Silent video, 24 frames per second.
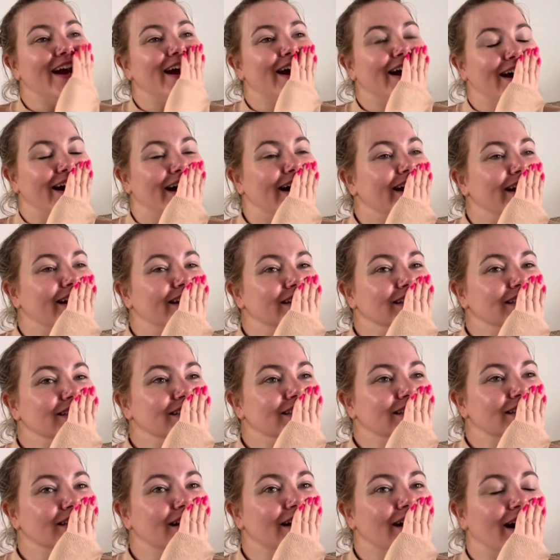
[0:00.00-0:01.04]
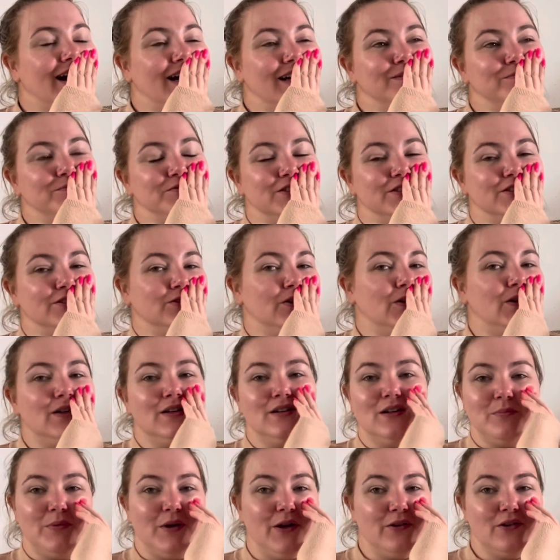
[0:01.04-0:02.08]
and I'm just not all
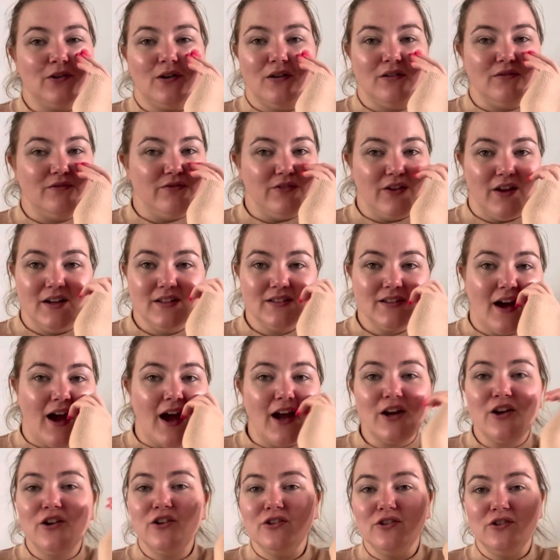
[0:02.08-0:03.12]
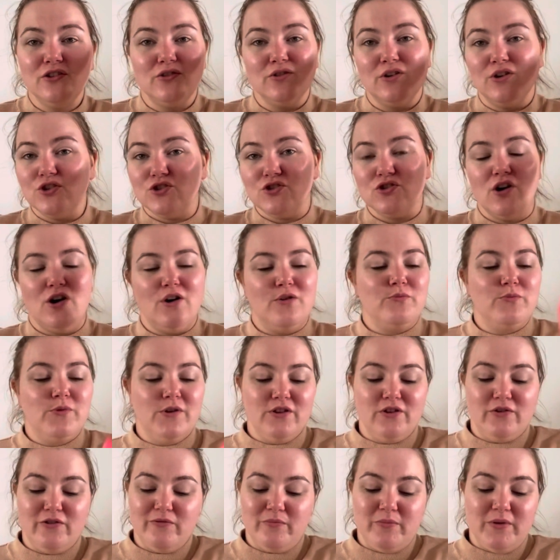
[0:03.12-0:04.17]
about conflict. I couldn't do a job where
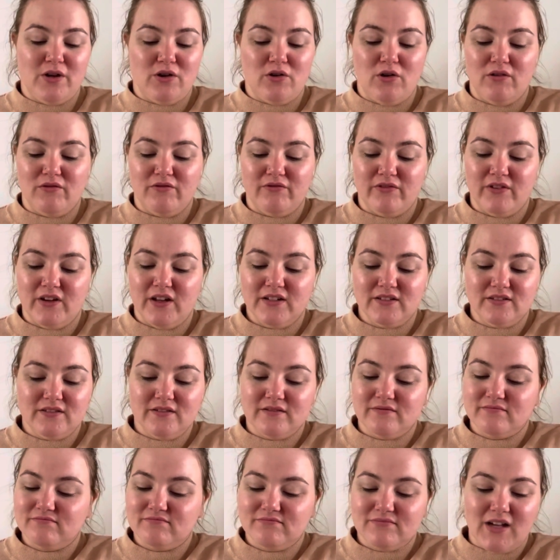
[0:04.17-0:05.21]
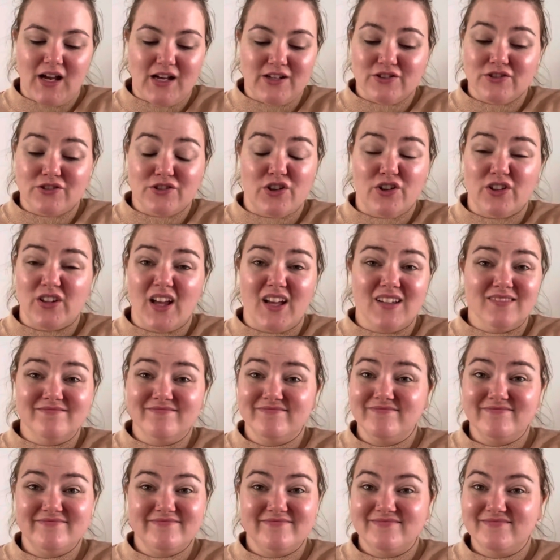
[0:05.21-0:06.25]
there would be conflict. I just couldn't.
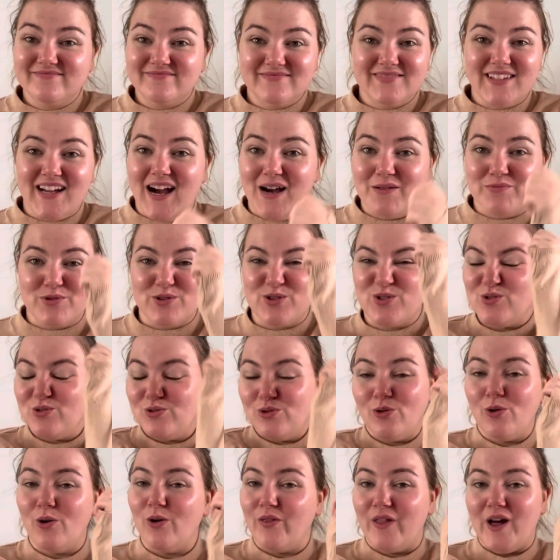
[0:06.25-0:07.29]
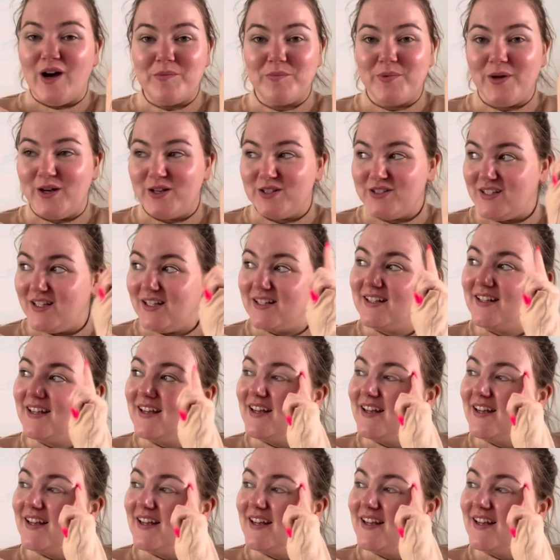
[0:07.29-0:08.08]
I'm just not that person.